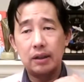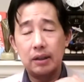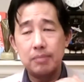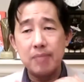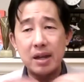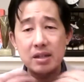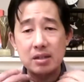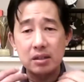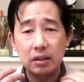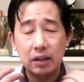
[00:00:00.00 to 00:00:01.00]

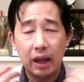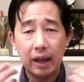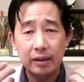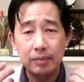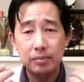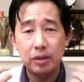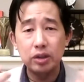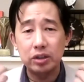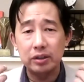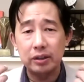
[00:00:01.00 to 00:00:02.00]
mental and
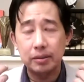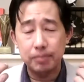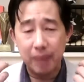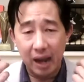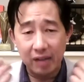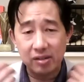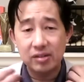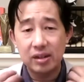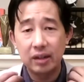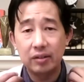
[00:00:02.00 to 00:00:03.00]
emotional
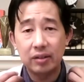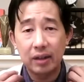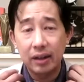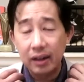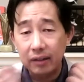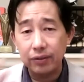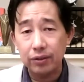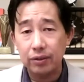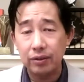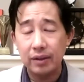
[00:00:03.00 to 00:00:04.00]
capacity to live
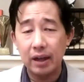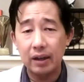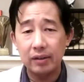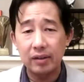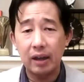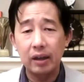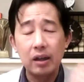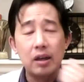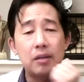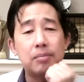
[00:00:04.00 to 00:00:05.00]
through that attack,
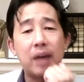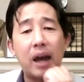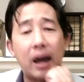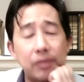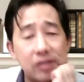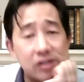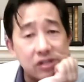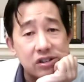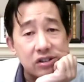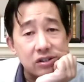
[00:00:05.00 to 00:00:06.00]
perhaps it's
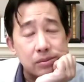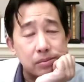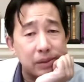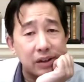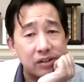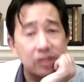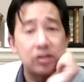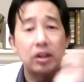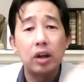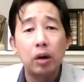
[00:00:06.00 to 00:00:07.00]
just better to
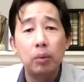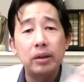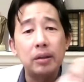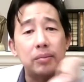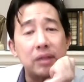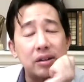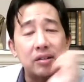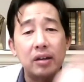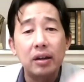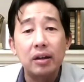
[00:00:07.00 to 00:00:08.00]
go with them and
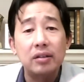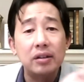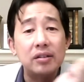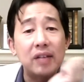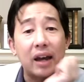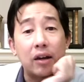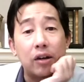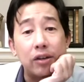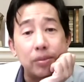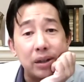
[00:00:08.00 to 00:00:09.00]
to attack
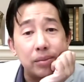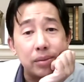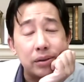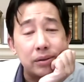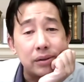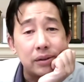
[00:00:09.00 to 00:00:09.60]
other people.